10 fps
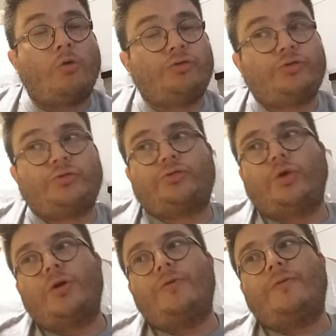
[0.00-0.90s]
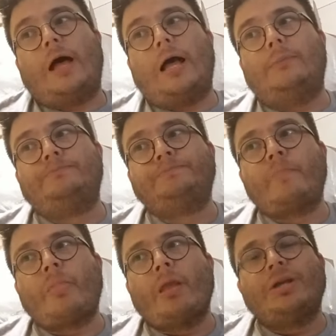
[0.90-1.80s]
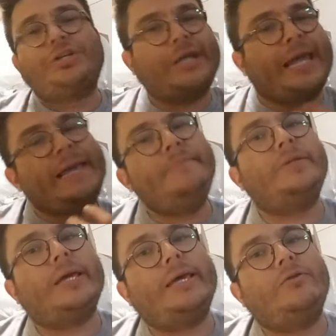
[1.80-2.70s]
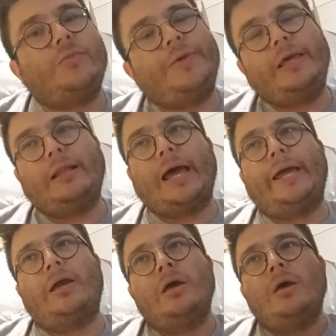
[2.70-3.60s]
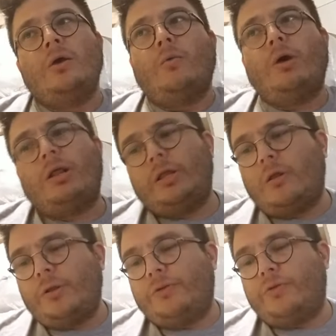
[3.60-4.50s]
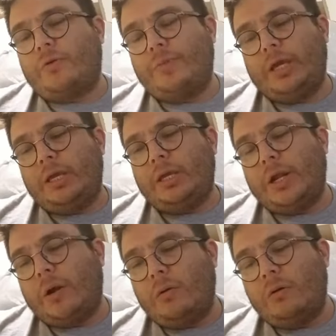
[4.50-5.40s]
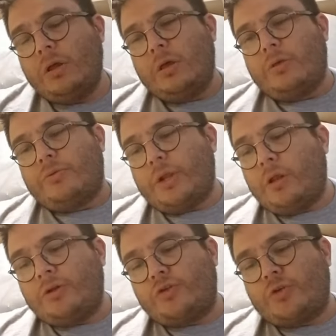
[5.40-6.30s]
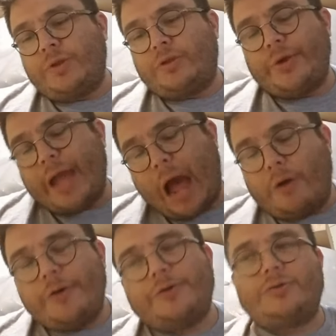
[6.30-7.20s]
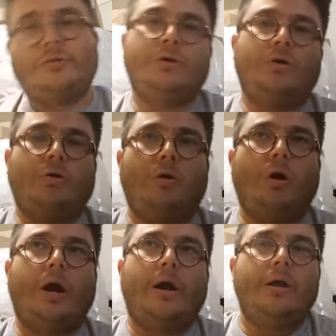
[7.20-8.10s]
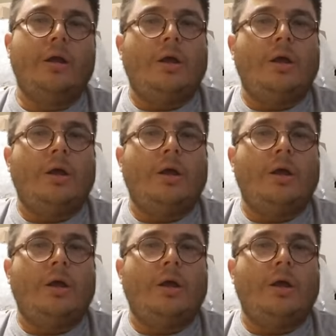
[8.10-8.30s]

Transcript: sort of shamed into being like, well, it only took me, you know, it only took me 3 hours. Or